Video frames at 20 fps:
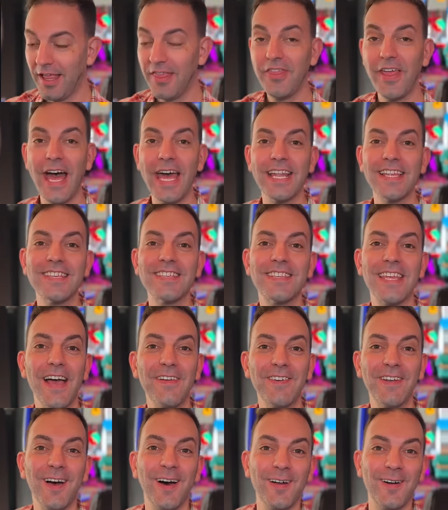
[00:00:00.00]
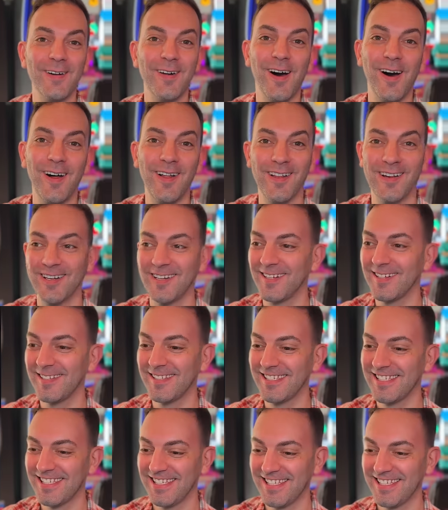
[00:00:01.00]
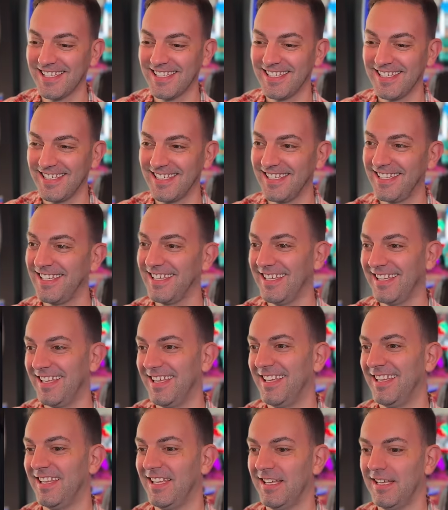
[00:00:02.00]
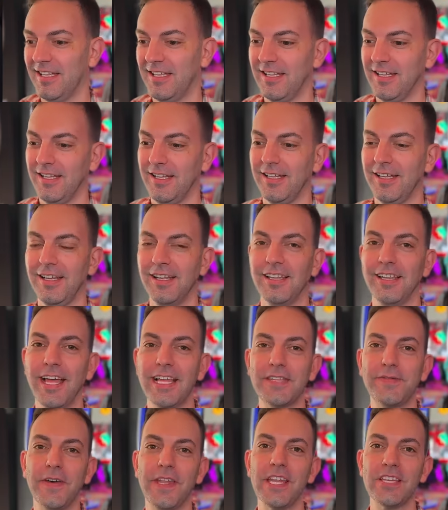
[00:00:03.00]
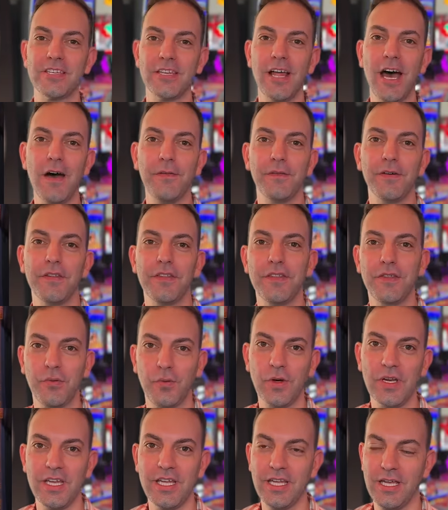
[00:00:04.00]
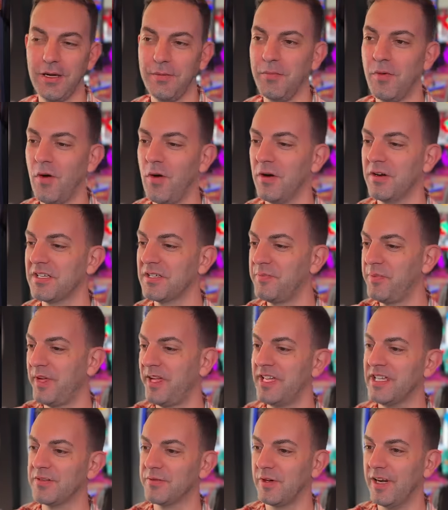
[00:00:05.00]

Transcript: That is $700. Let's finish it off with three more spins.